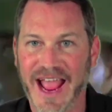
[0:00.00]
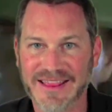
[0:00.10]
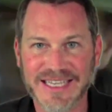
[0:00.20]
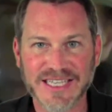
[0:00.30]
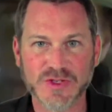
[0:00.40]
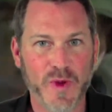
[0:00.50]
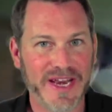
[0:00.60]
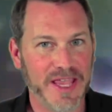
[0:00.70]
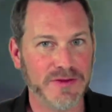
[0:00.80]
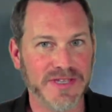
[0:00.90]
and this is when
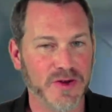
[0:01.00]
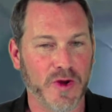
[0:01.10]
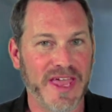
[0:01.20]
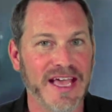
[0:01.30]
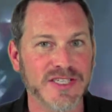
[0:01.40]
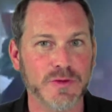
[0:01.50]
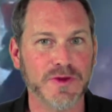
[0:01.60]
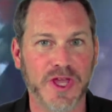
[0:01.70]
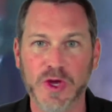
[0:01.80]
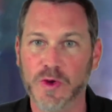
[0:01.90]
it used an orchestral
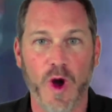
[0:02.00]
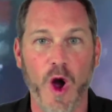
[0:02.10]
cue